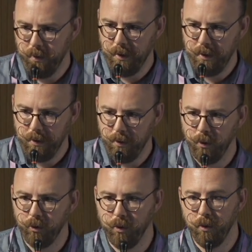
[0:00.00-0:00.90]

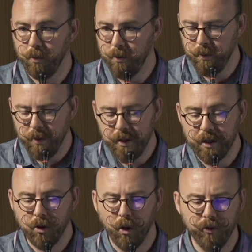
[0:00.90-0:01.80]
also in a
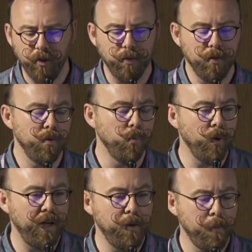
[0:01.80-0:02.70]
causal
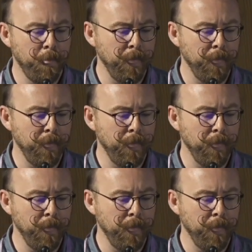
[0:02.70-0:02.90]
way